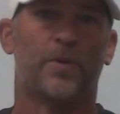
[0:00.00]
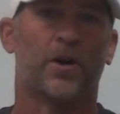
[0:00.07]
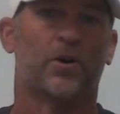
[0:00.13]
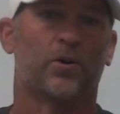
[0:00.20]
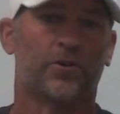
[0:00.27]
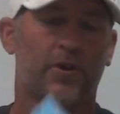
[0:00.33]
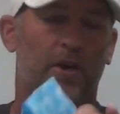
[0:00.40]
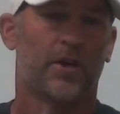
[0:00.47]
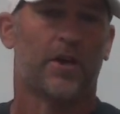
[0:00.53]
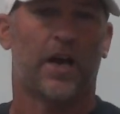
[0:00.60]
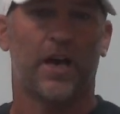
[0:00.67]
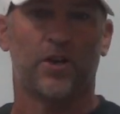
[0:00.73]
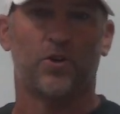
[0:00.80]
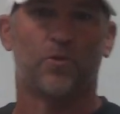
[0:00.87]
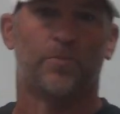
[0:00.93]
build,
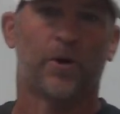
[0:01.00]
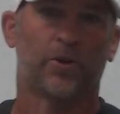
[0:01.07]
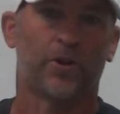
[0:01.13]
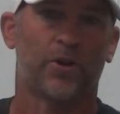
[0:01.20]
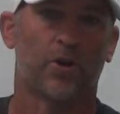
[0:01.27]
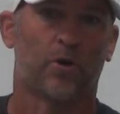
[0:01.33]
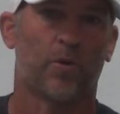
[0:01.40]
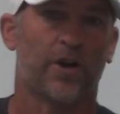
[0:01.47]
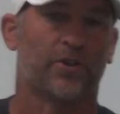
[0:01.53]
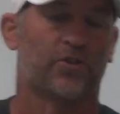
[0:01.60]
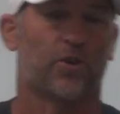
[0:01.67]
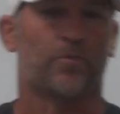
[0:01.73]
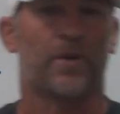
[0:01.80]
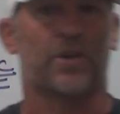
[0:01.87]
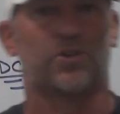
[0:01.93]
and you build it your way.
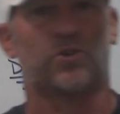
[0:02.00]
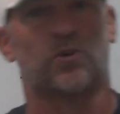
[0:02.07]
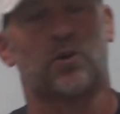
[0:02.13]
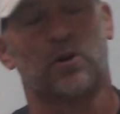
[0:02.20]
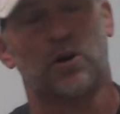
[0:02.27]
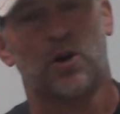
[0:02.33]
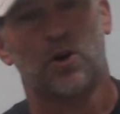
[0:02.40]
So make sure